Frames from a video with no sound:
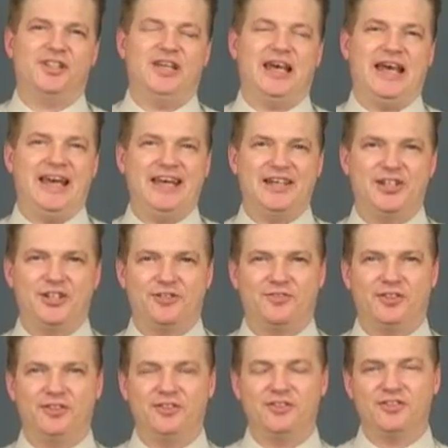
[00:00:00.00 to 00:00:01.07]
on the edge
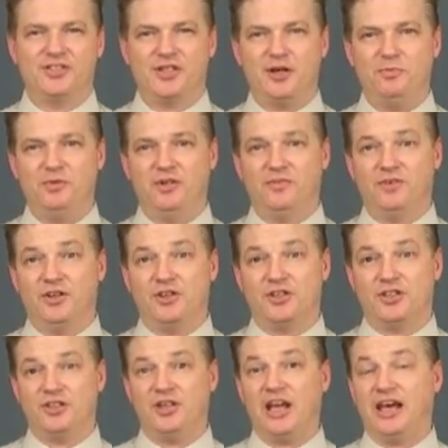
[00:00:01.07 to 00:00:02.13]
of the new
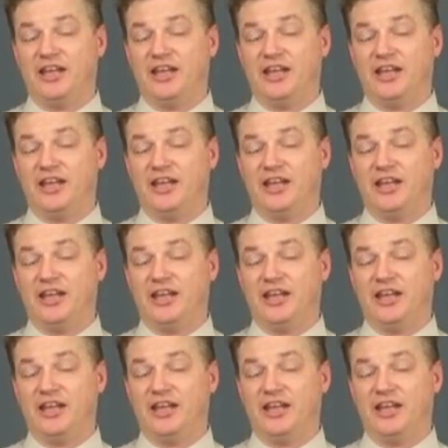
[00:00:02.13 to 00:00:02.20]
subdivision